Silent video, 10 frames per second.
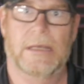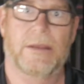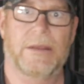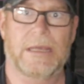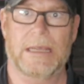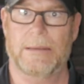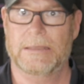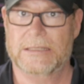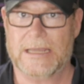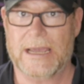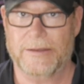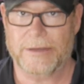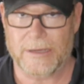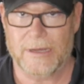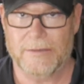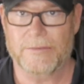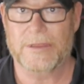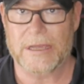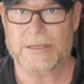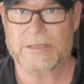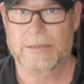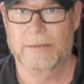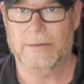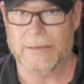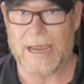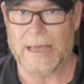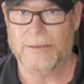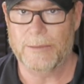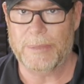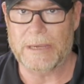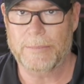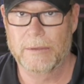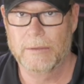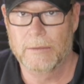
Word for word: the sound of this. Yeah, the beep.